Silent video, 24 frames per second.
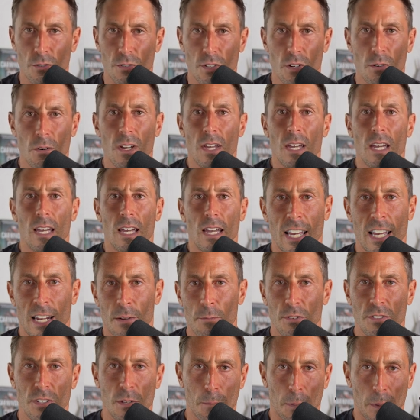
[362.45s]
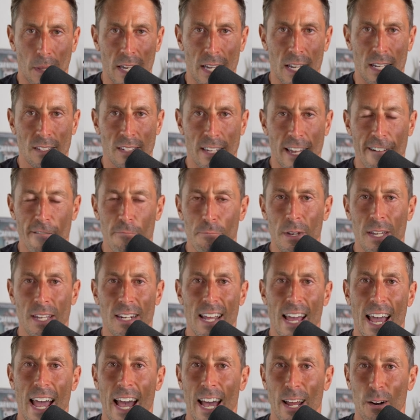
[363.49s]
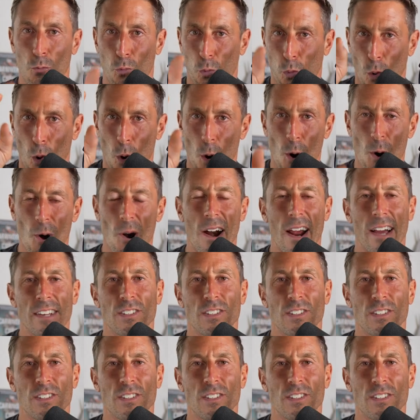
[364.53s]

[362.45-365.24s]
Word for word: So animals and plants have been at war,